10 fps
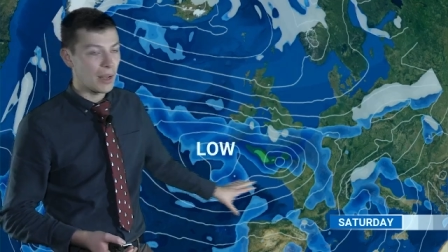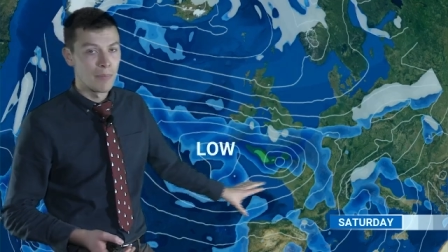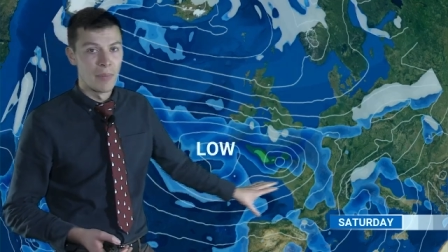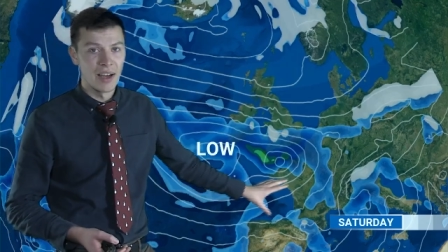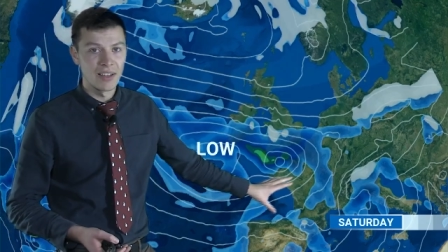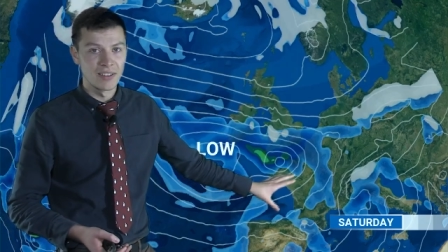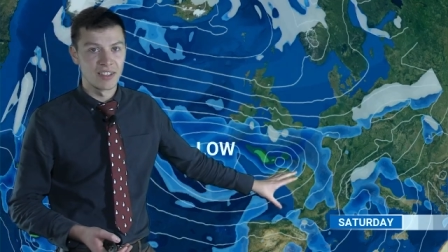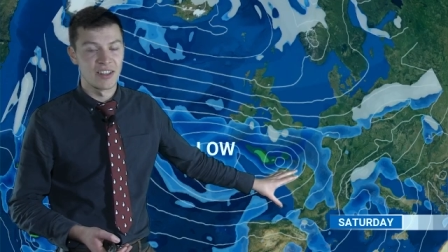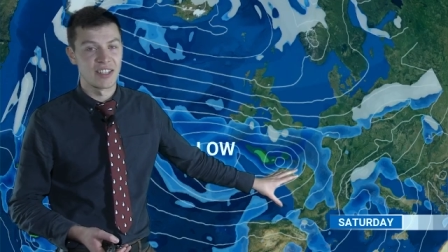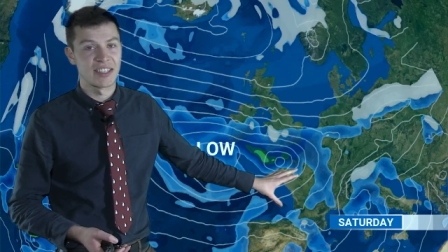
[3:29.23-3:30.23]
Milder
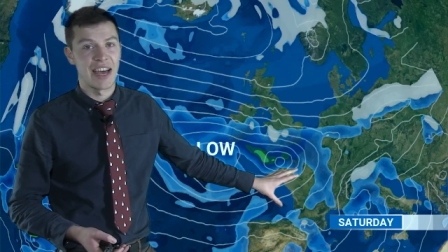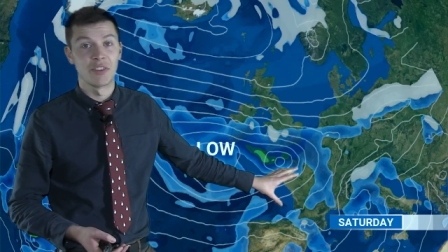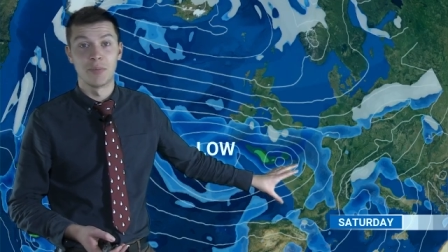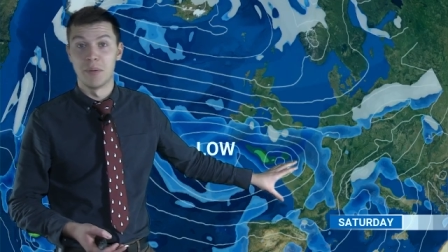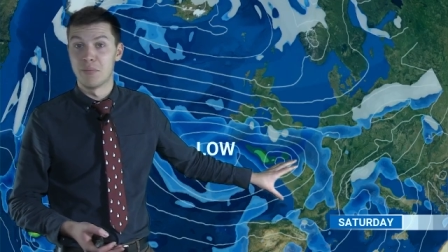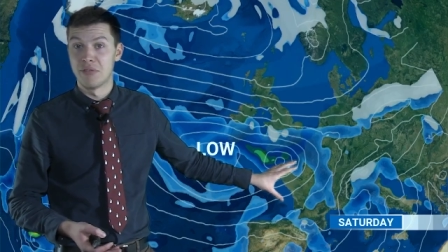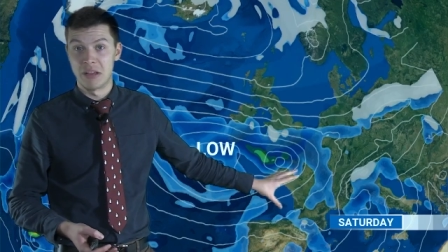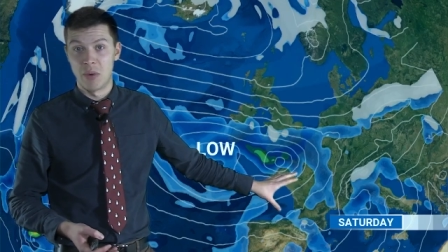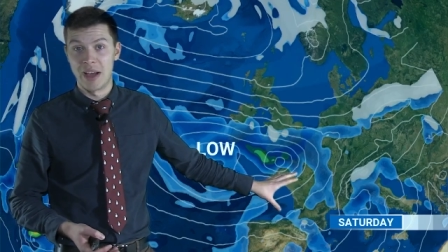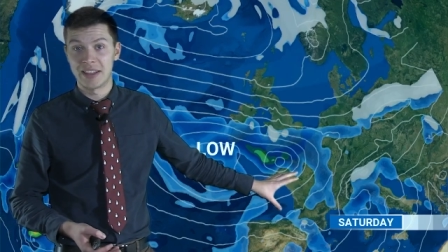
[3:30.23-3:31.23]
to the south, but pretty
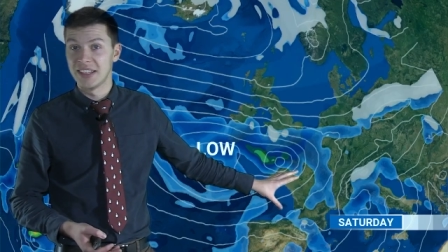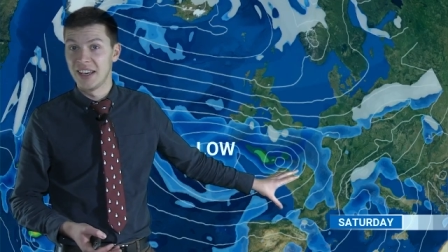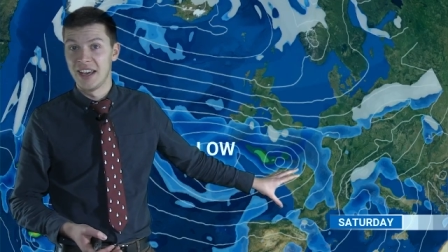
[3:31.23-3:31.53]
wet.